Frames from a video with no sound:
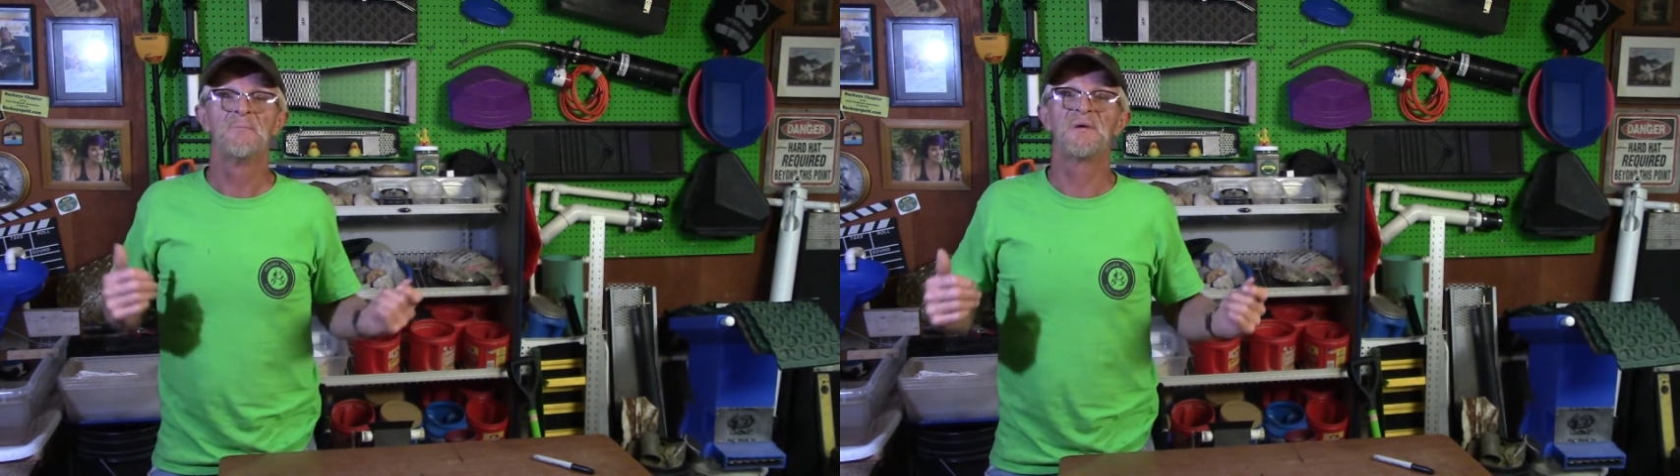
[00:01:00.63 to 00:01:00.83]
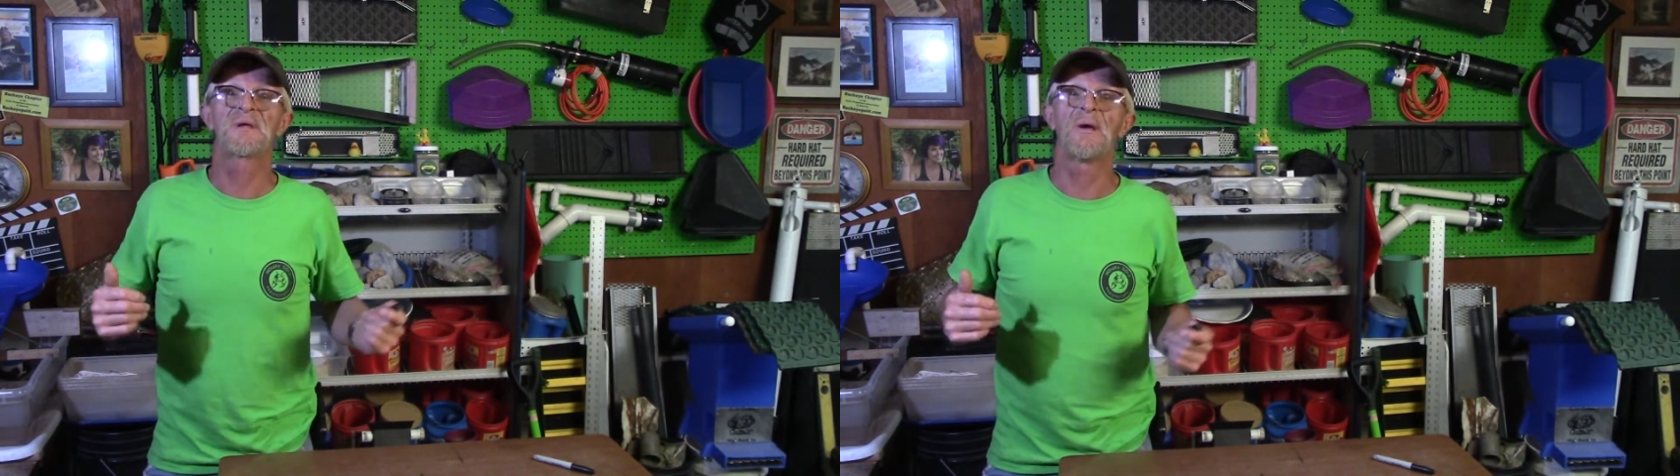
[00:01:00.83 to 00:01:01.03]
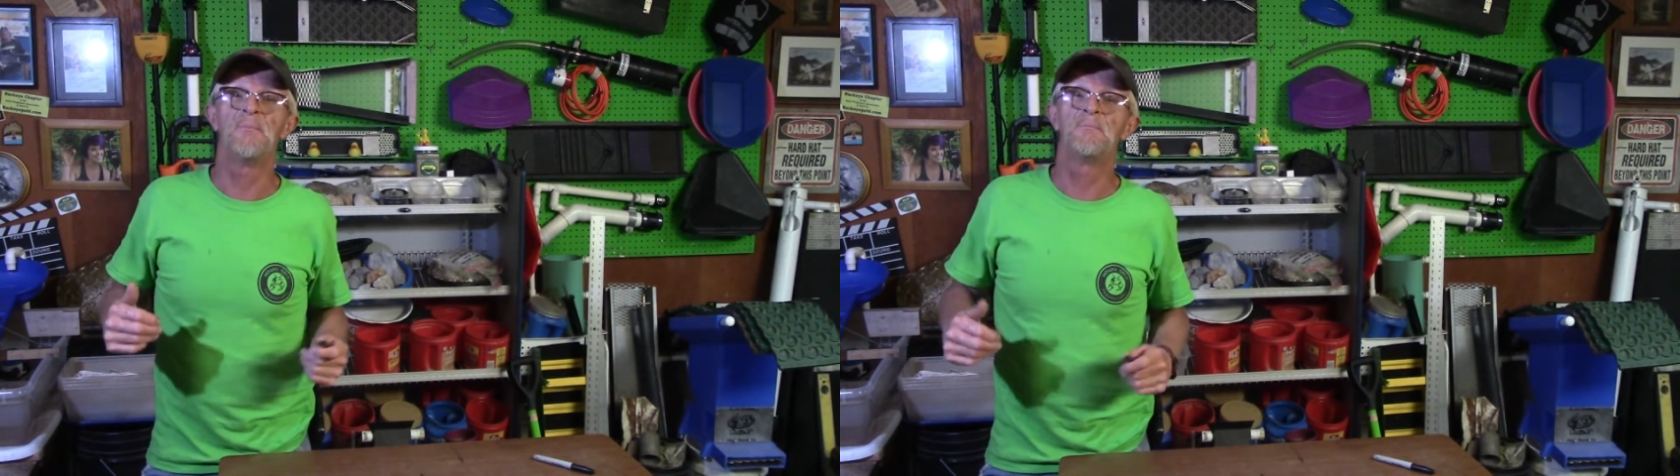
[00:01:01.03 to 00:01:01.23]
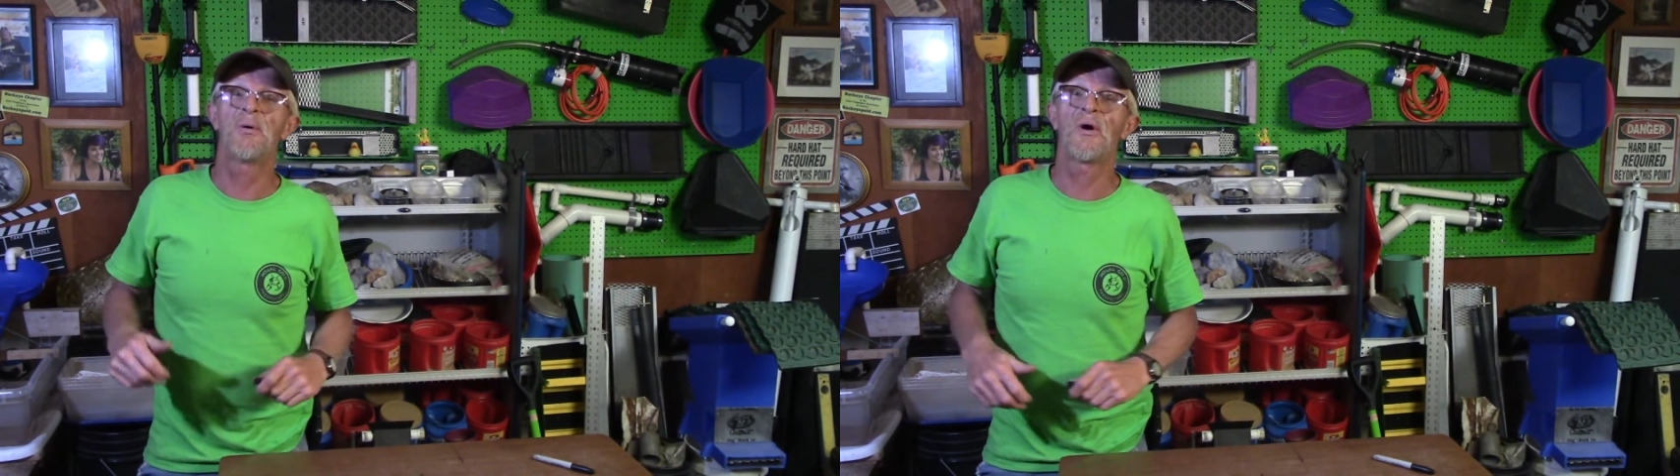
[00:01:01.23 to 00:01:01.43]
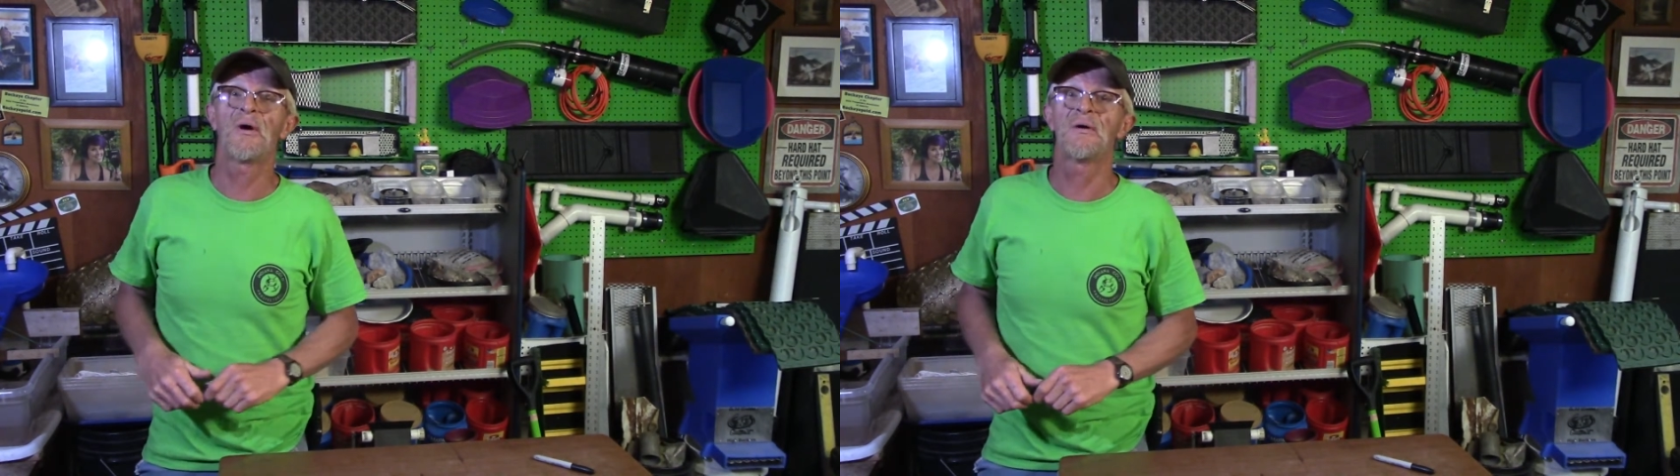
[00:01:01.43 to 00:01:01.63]
Become
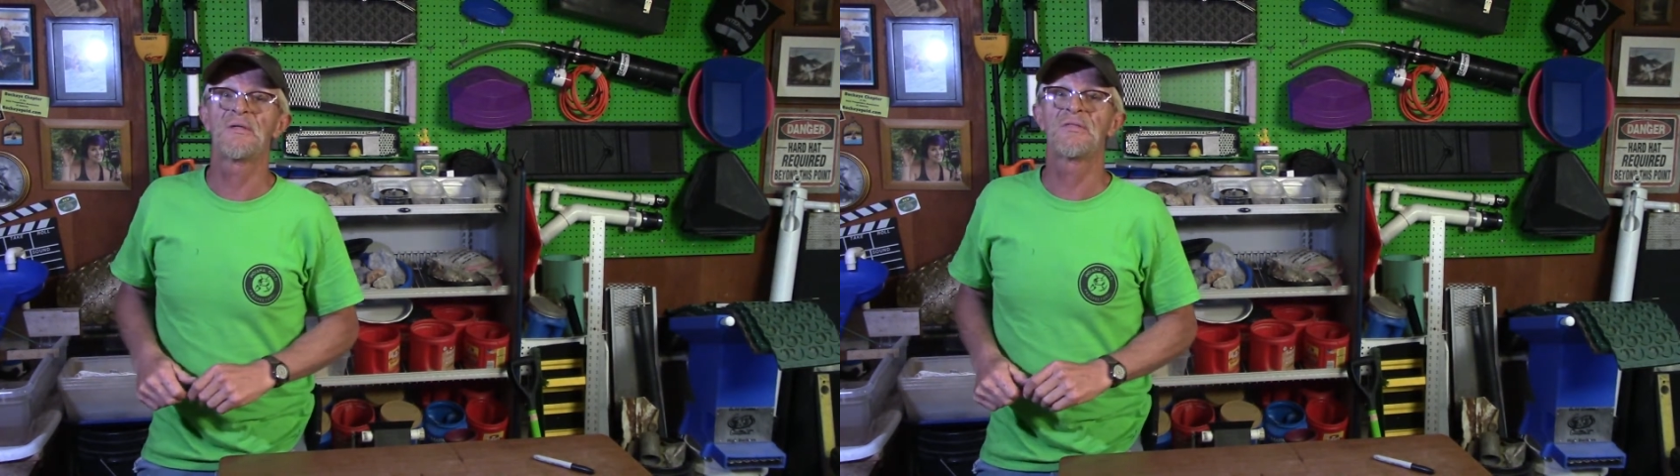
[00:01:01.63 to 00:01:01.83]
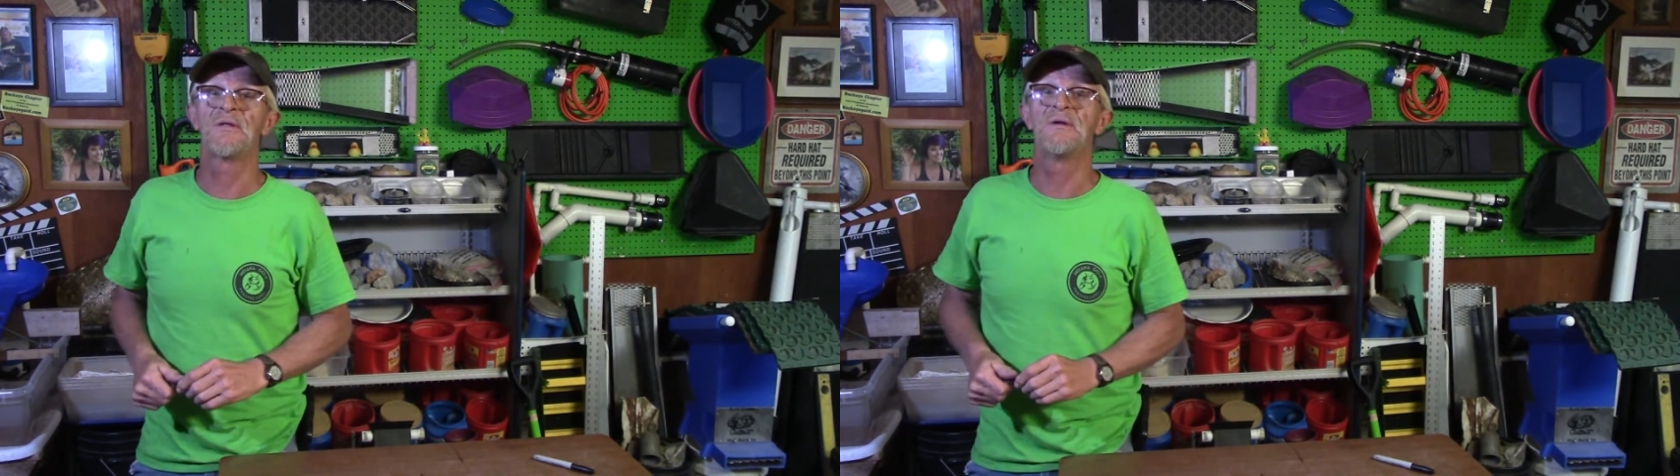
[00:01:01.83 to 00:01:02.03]
part of the